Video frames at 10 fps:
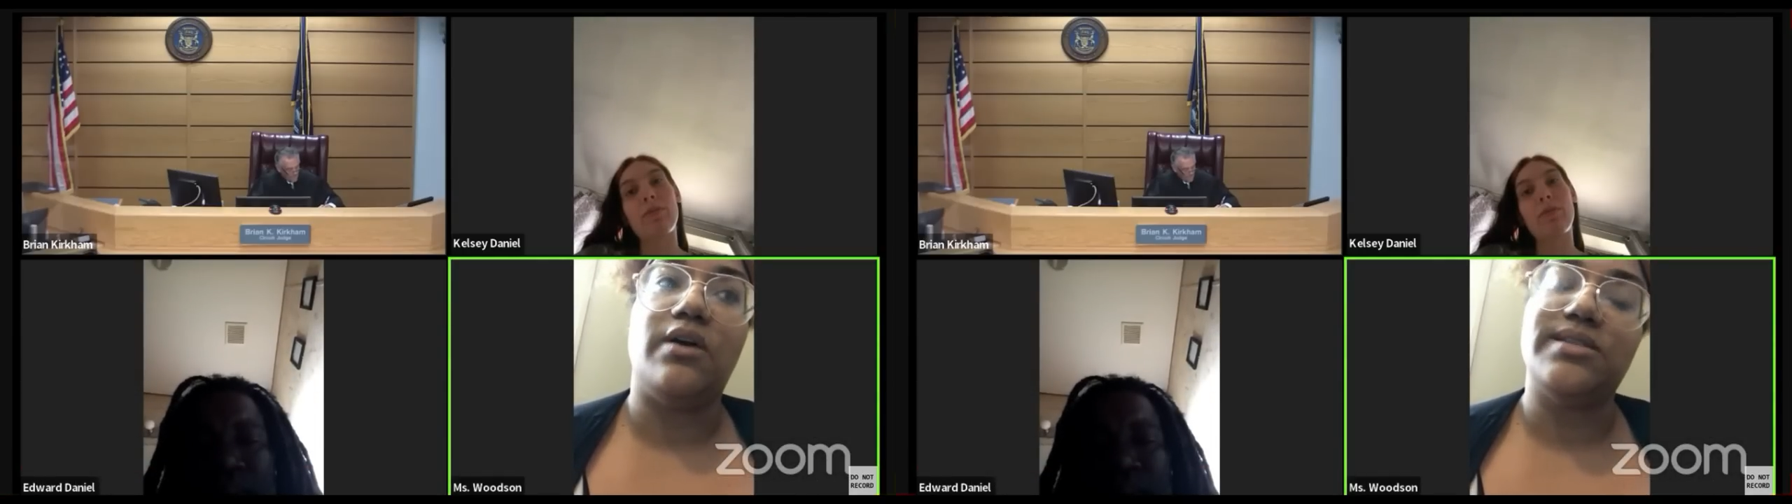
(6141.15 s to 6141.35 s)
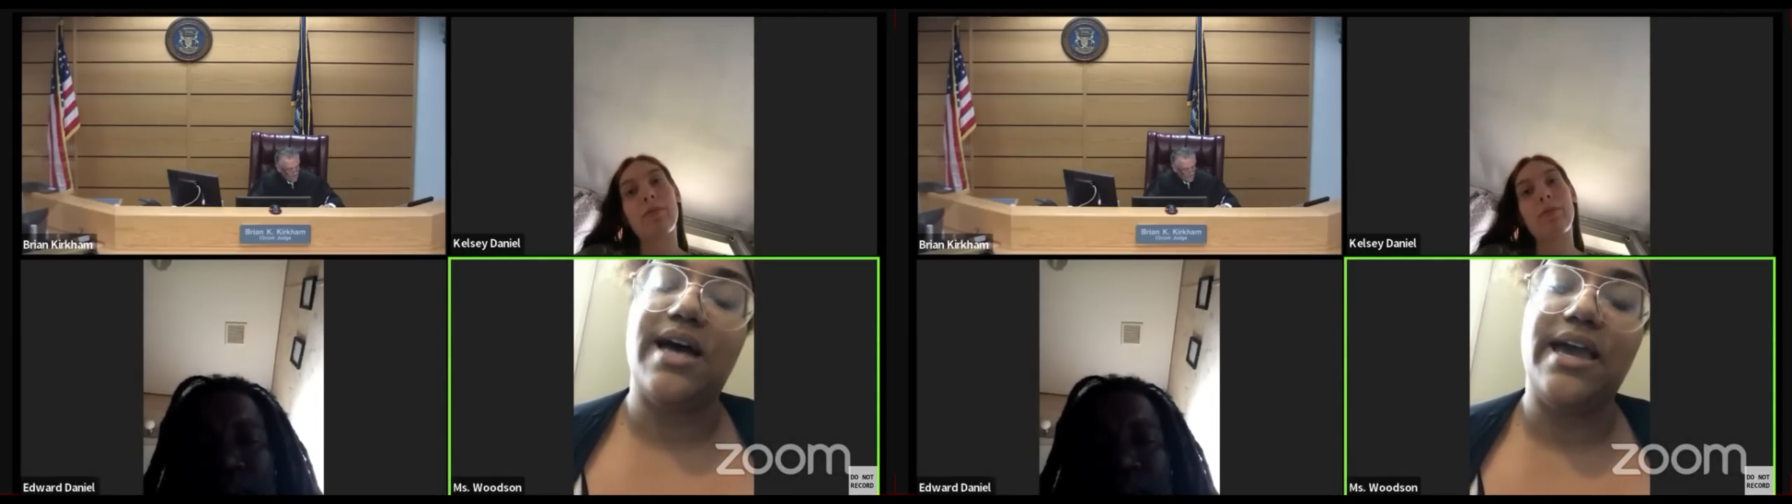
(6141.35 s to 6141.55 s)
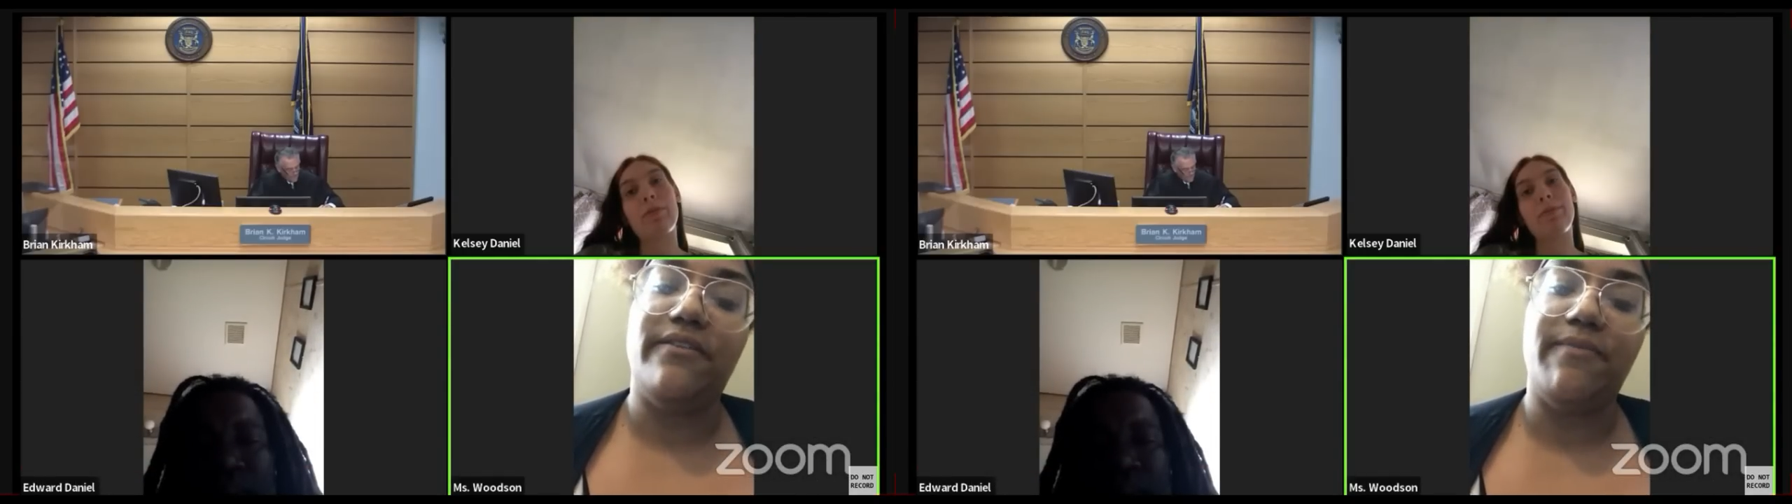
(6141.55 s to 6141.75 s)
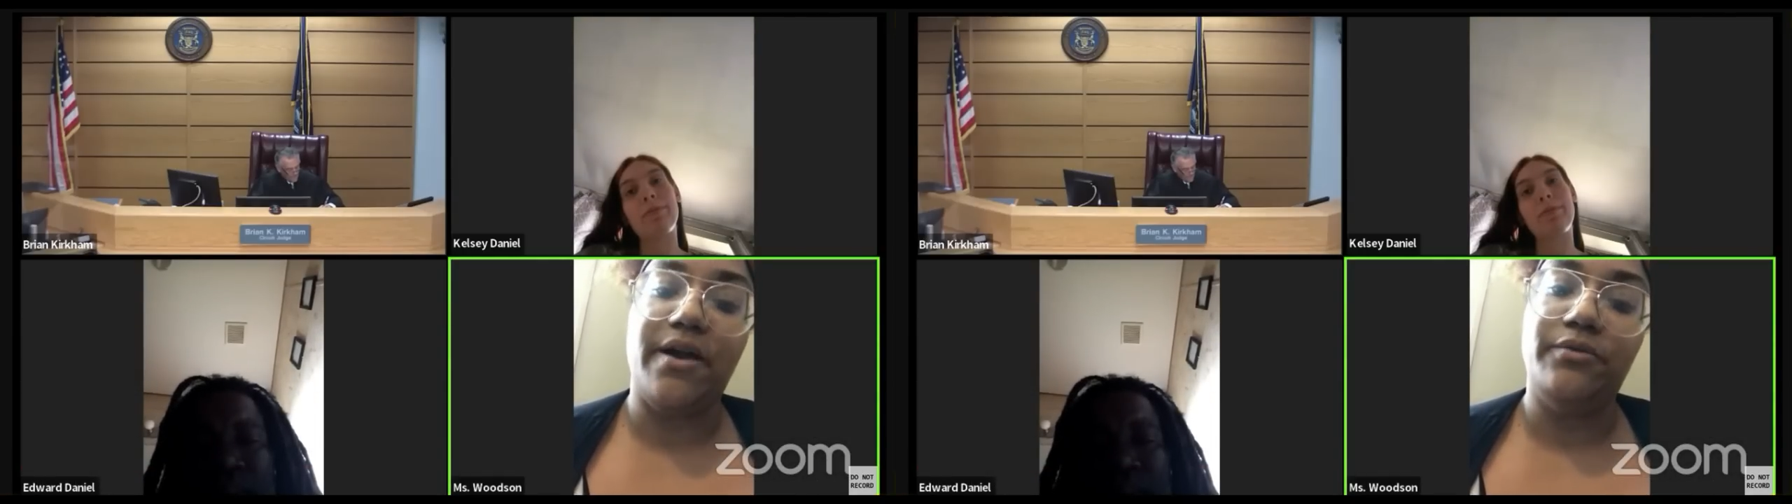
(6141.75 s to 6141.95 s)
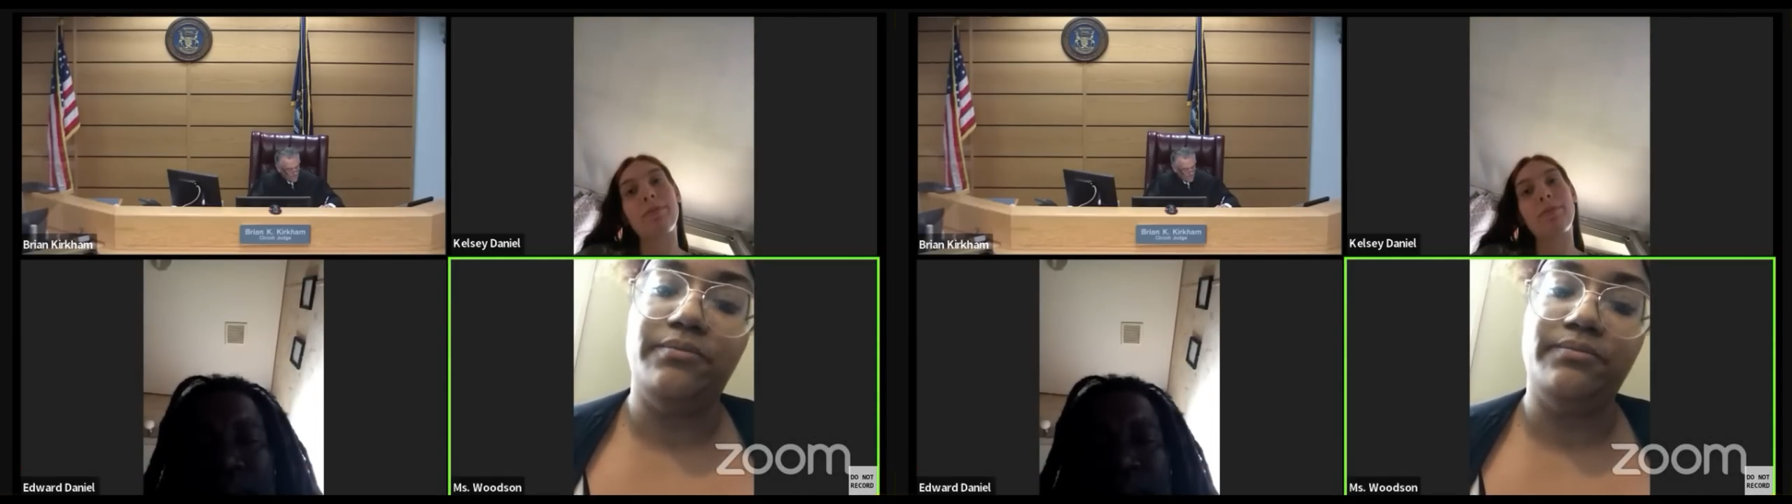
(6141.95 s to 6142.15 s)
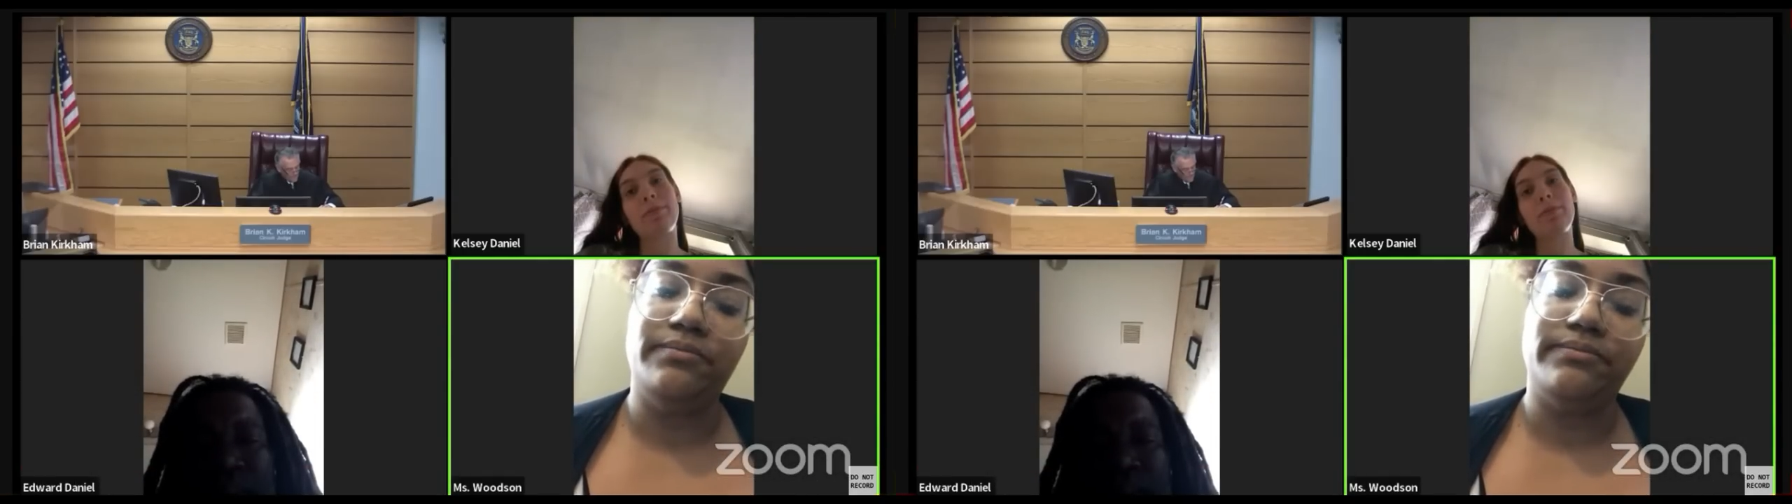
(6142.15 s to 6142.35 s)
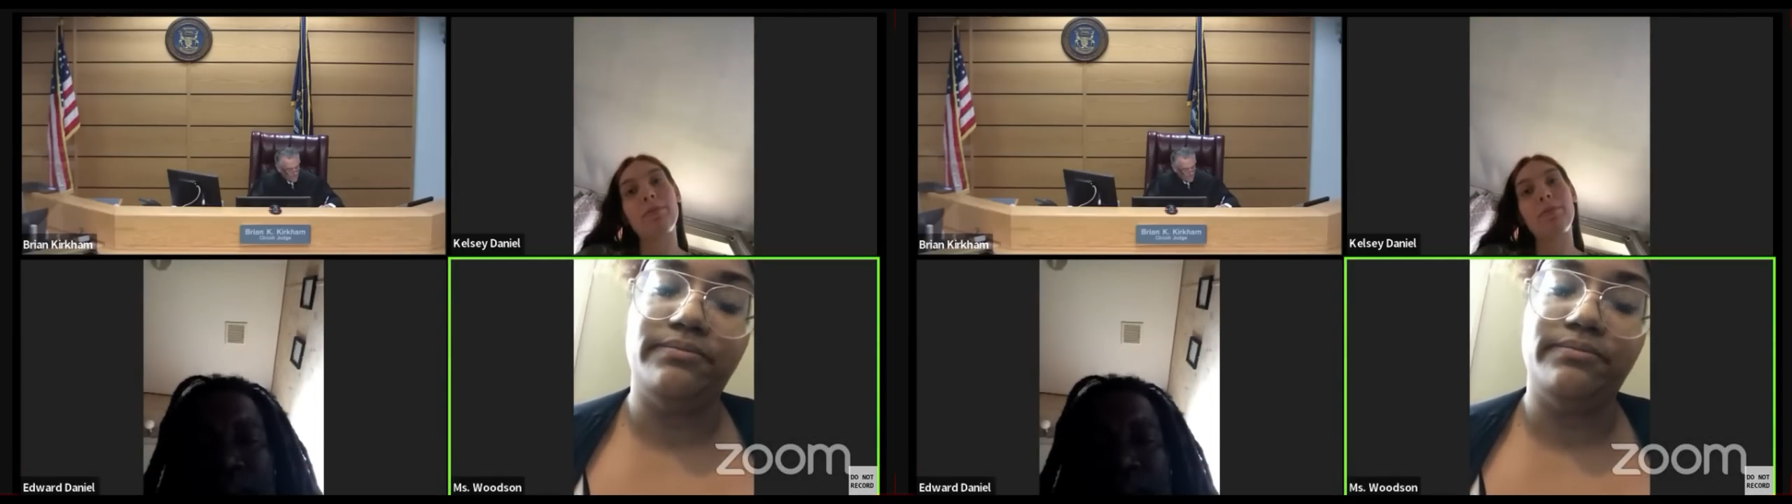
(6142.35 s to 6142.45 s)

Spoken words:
outside of my home